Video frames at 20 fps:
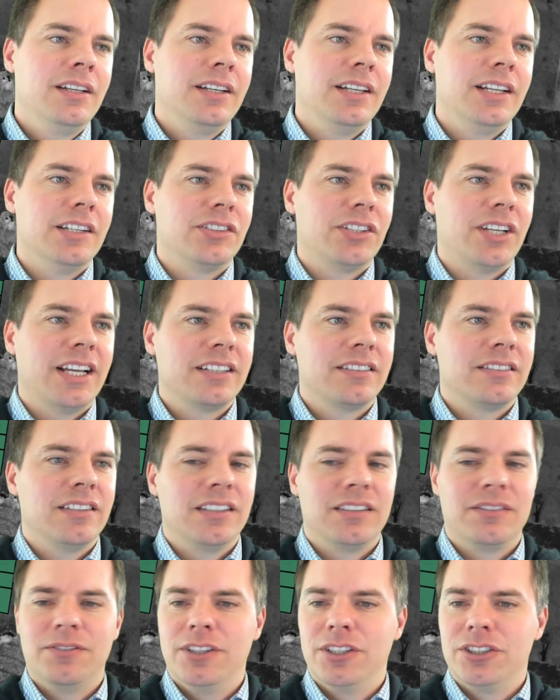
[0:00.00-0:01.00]
Now to
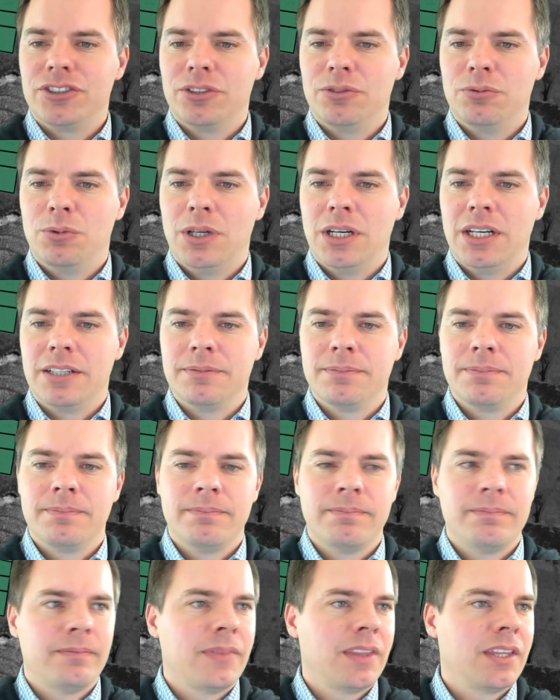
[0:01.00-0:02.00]
access version 1,
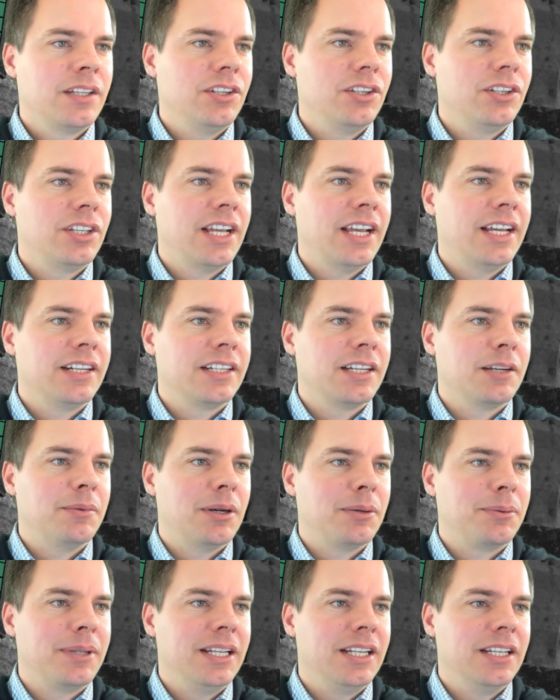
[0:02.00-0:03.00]
you can come
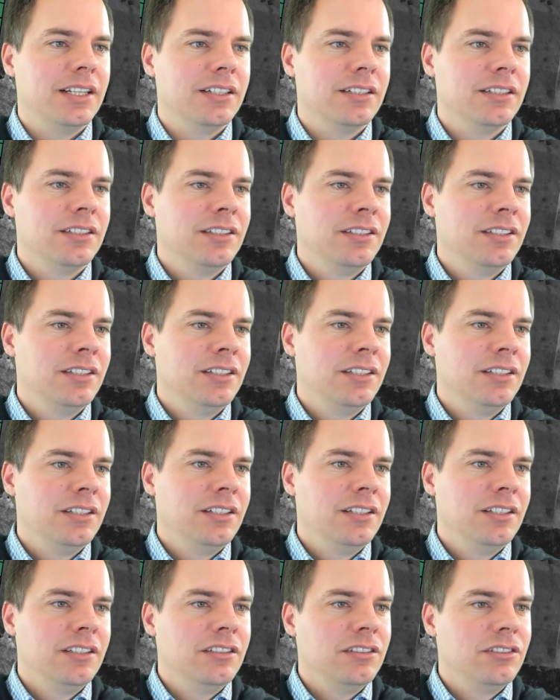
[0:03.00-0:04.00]
up here
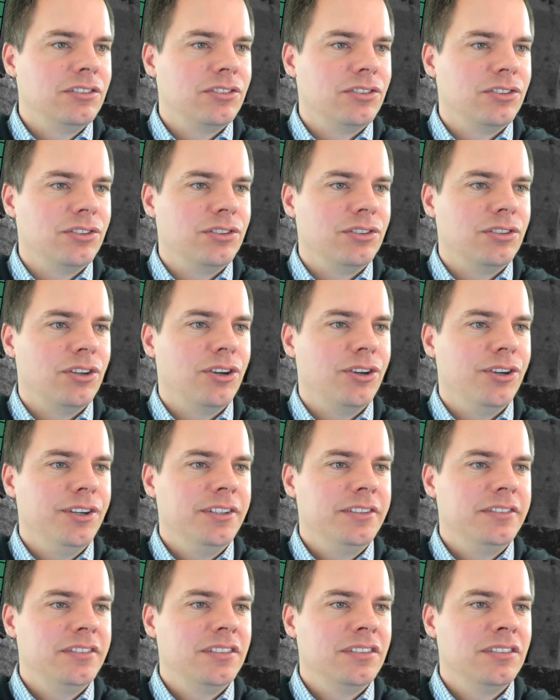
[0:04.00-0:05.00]
to
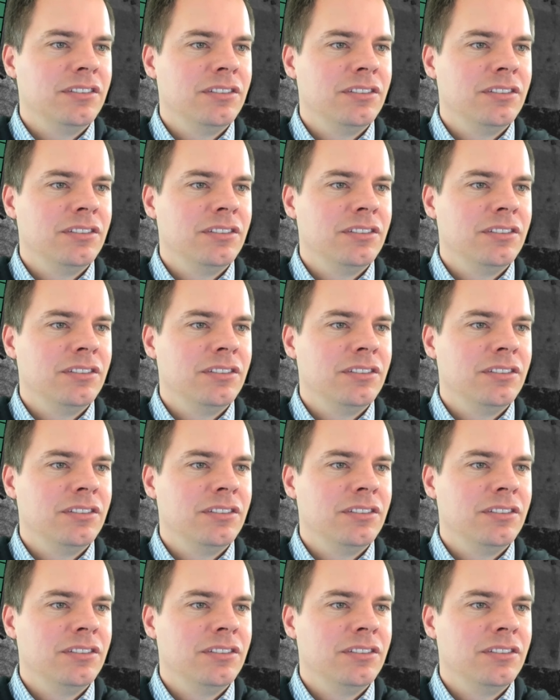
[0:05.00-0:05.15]
herds.